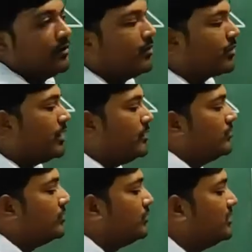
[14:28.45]

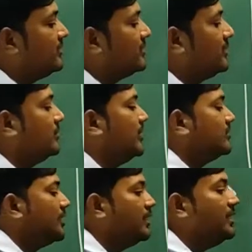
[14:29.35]
Okay, so this is
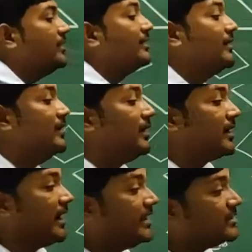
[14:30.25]
basically
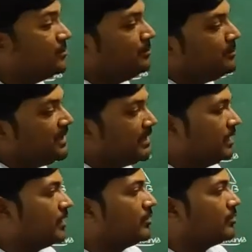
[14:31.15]
kite mean.
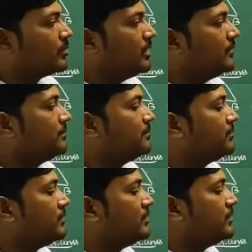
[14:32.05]
Okay,